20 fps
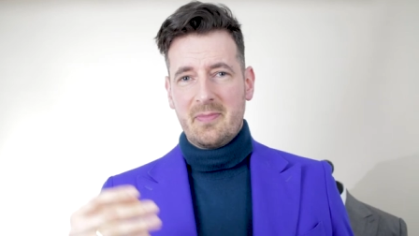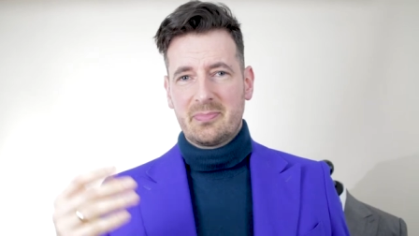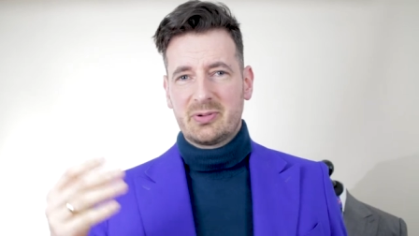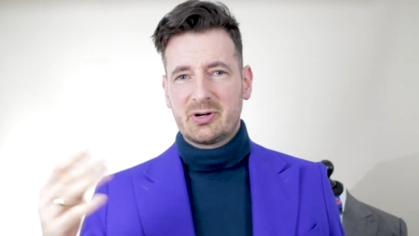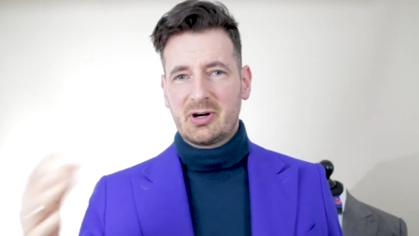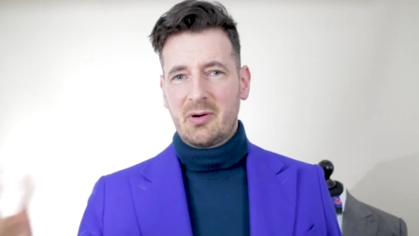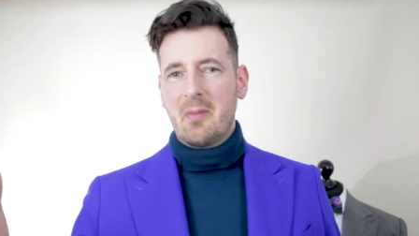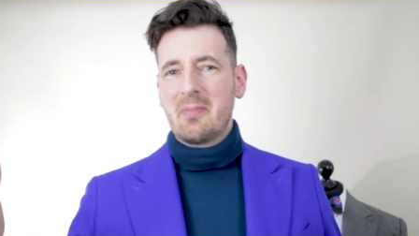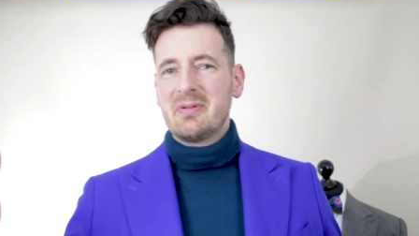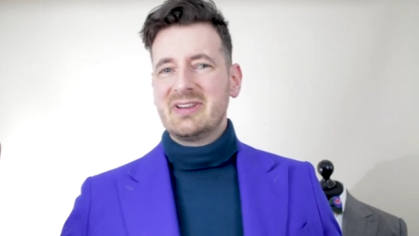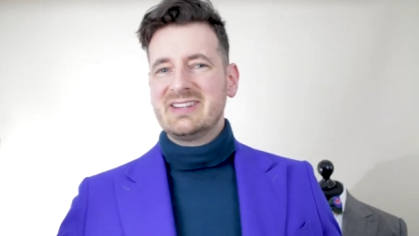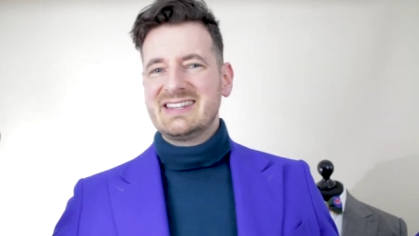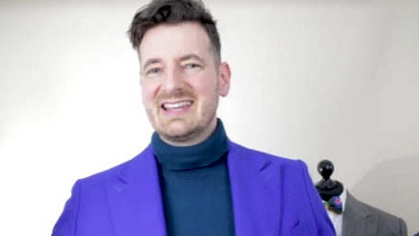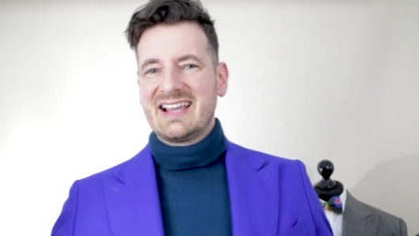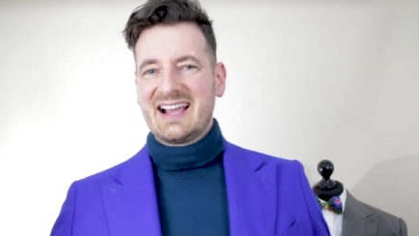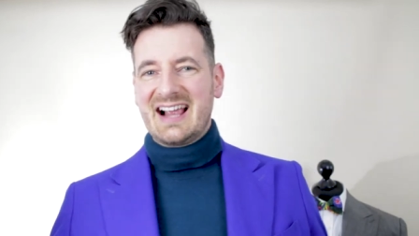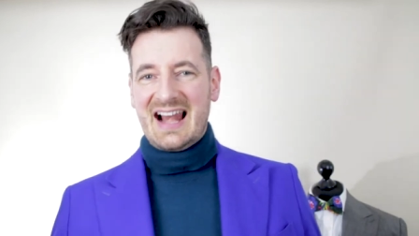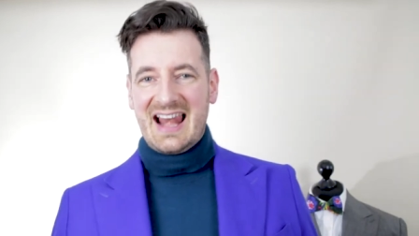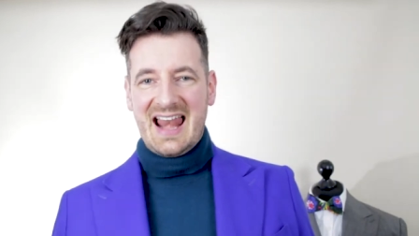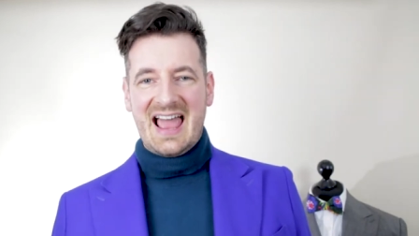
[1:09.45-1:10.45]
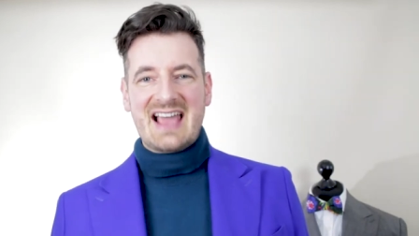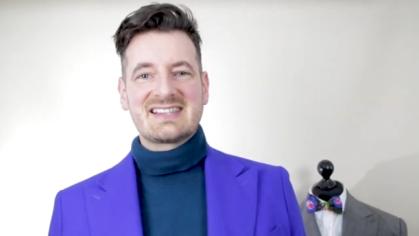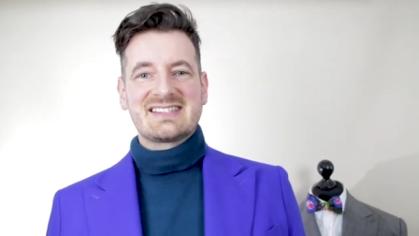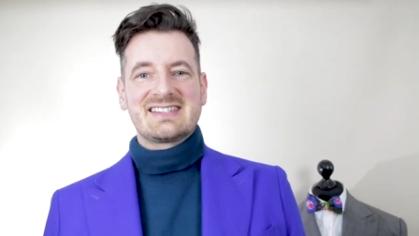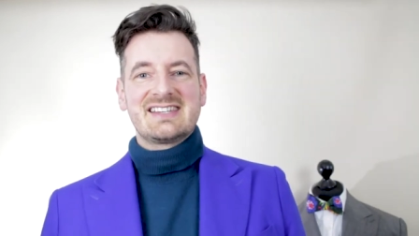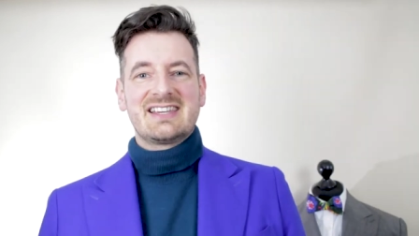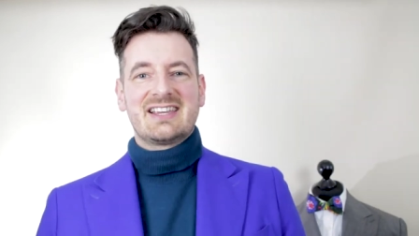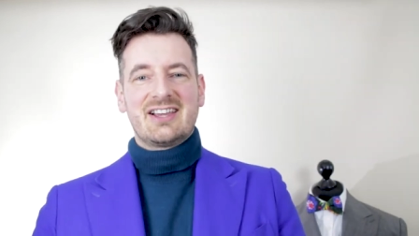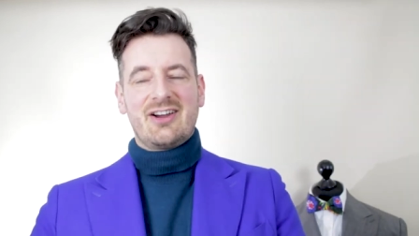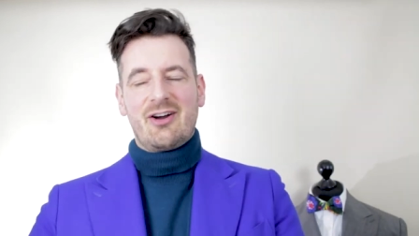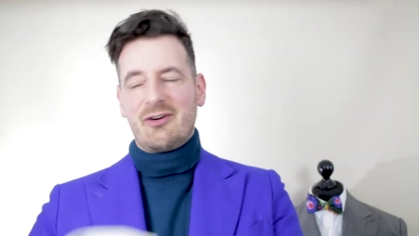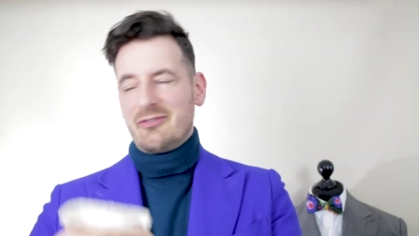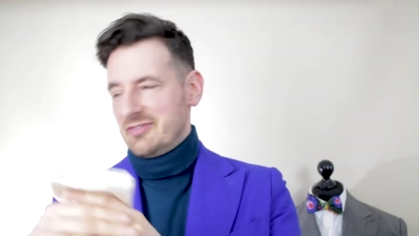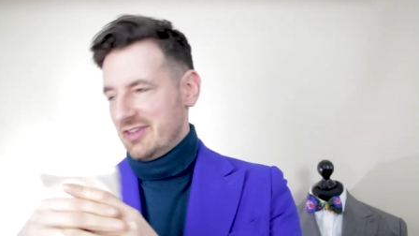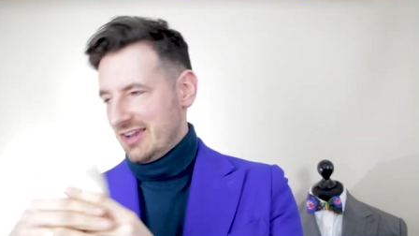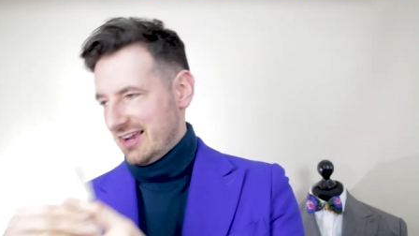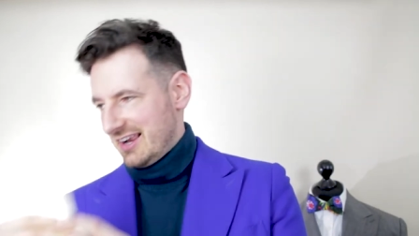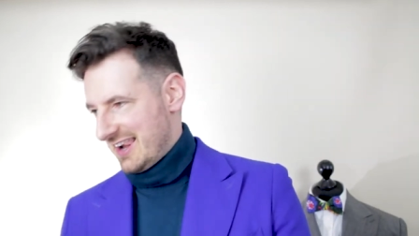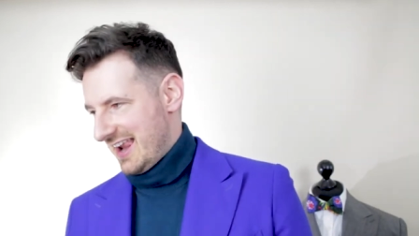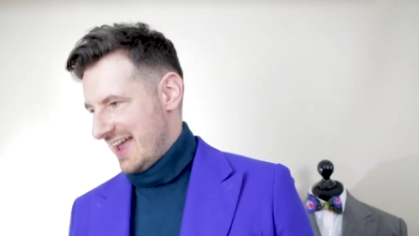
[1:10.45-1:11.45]
probably the classic of
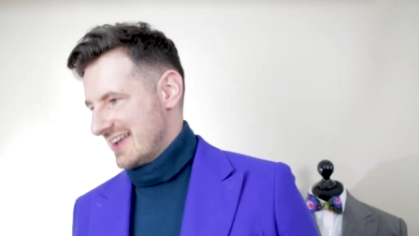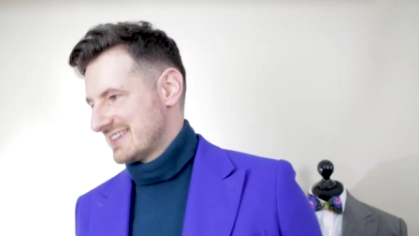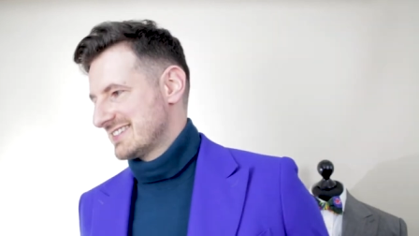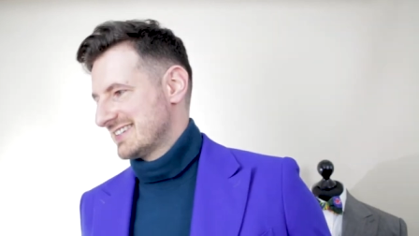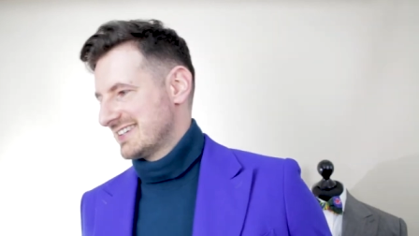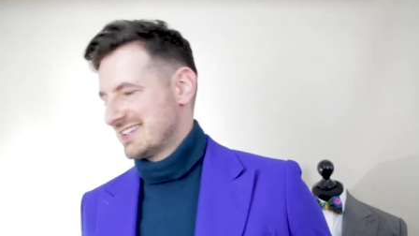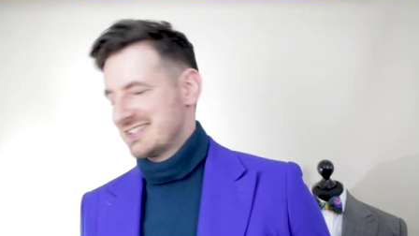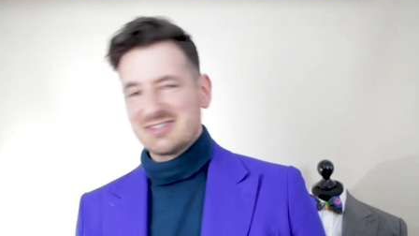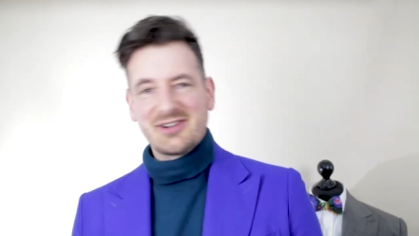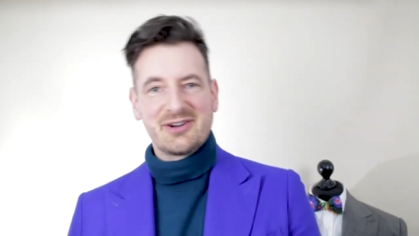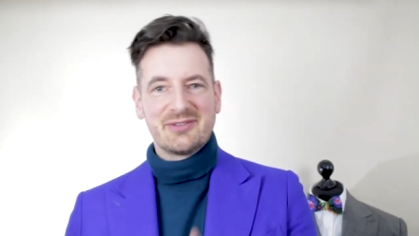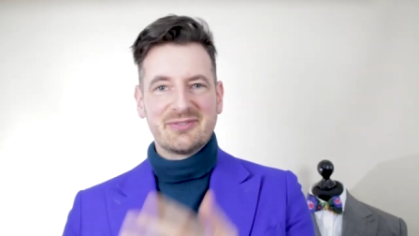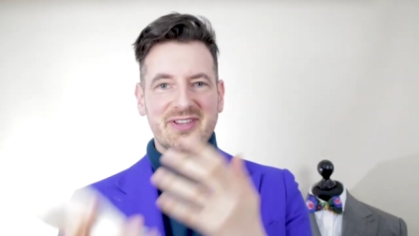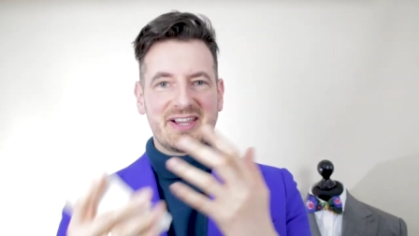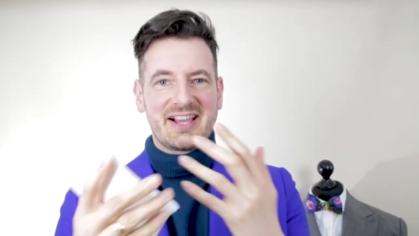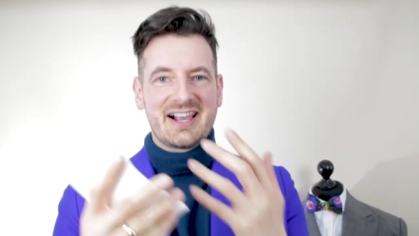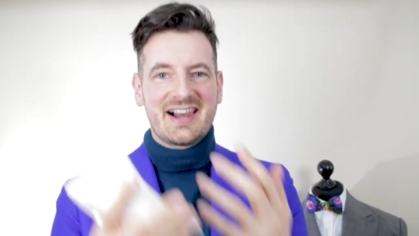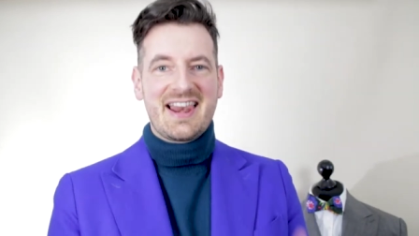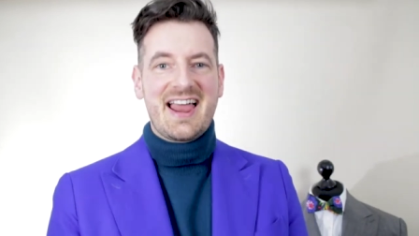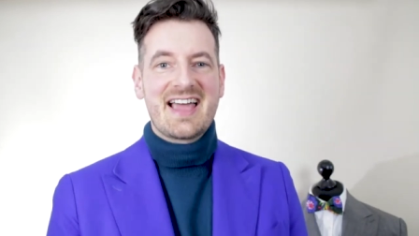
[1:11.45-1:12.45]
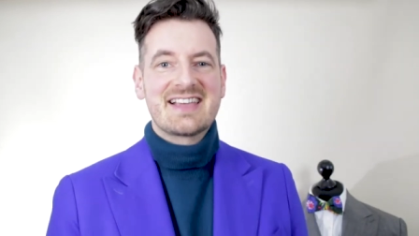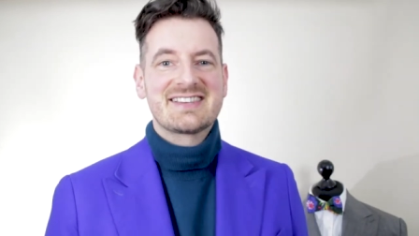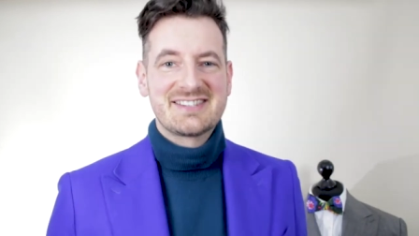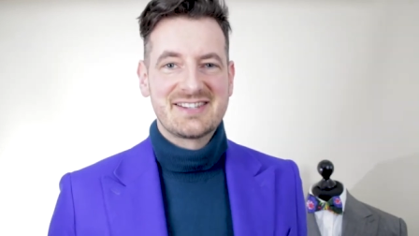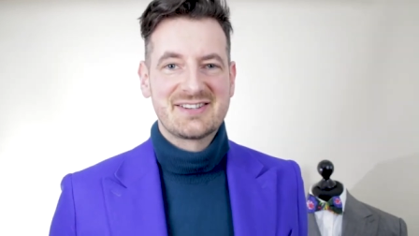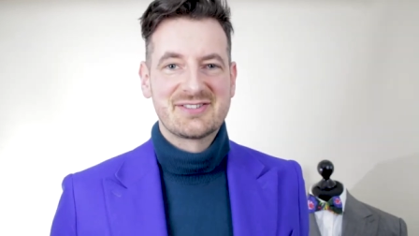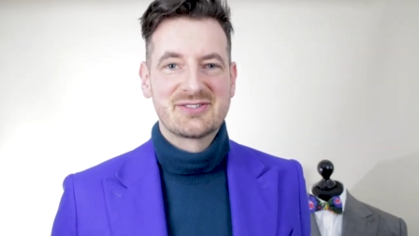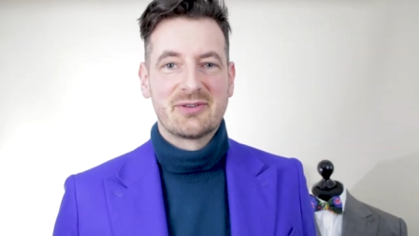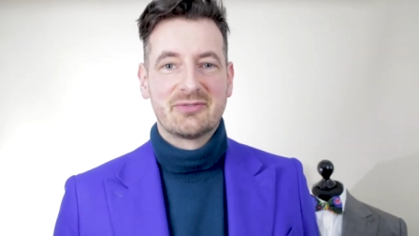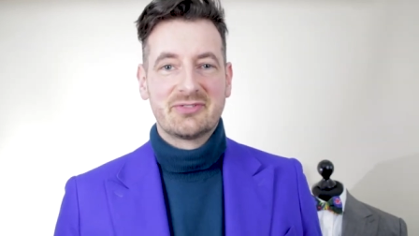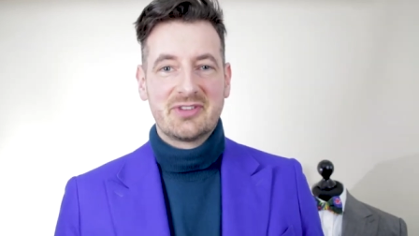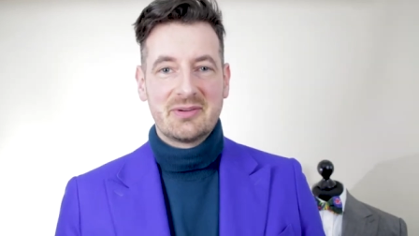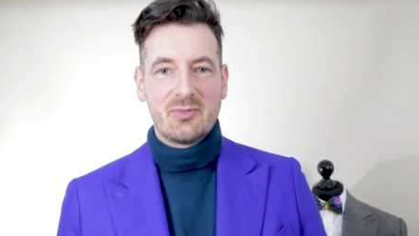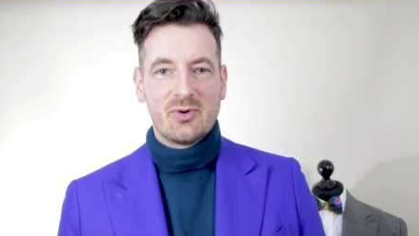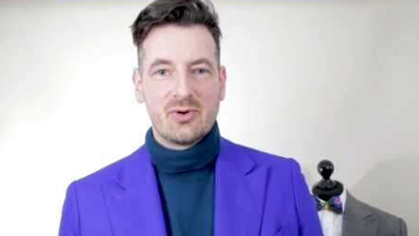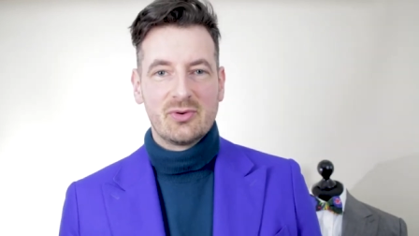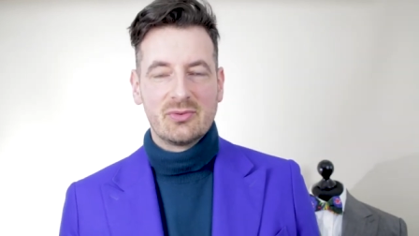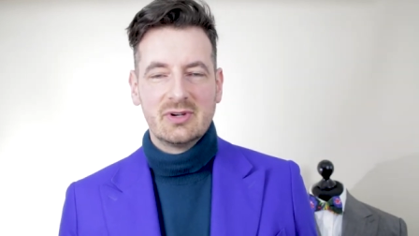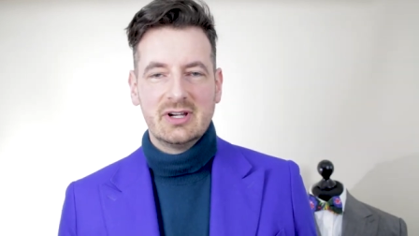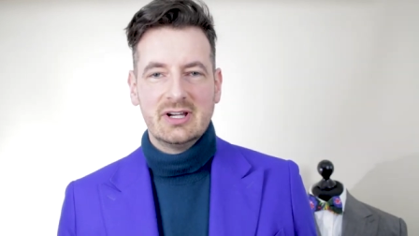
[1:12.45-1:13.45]
the classics of the classics of them
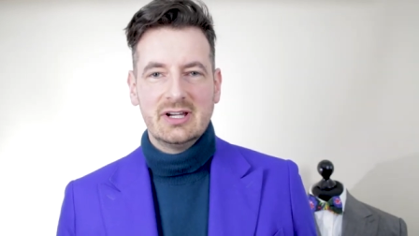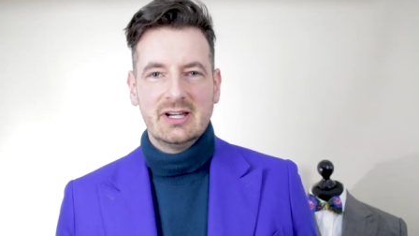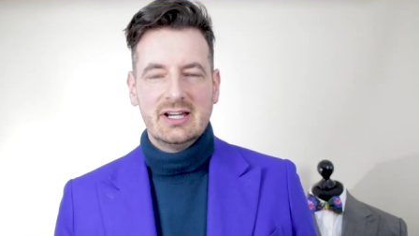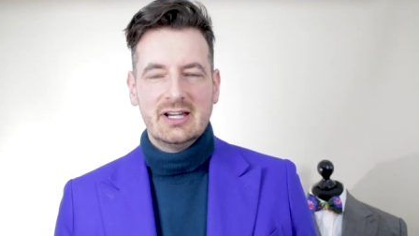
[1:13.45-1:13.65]
all,